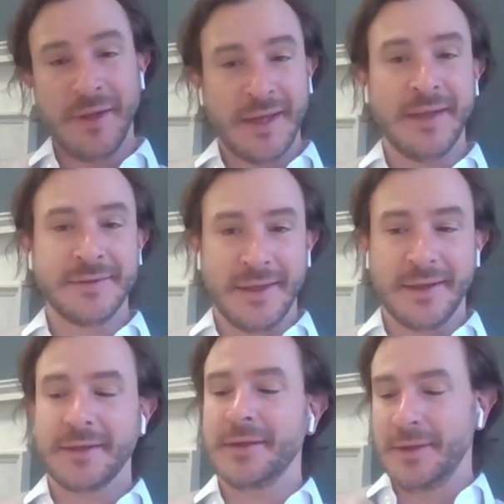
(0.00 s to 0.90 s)
but they can
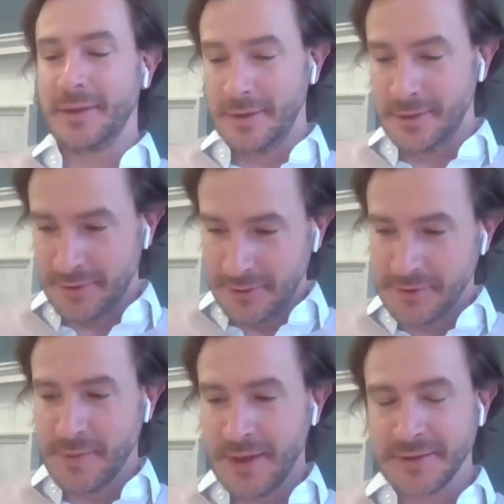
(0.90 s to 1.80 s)
take a
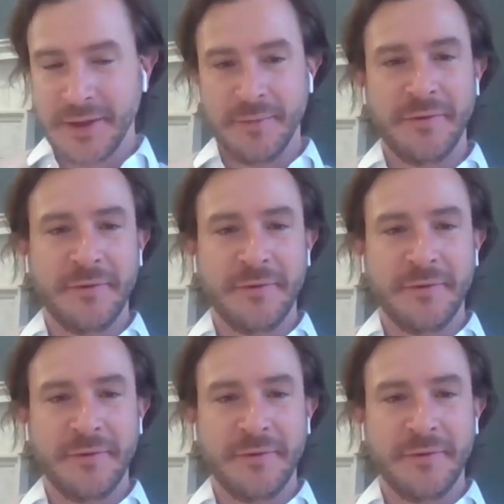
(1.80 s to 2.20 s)
huge amount of time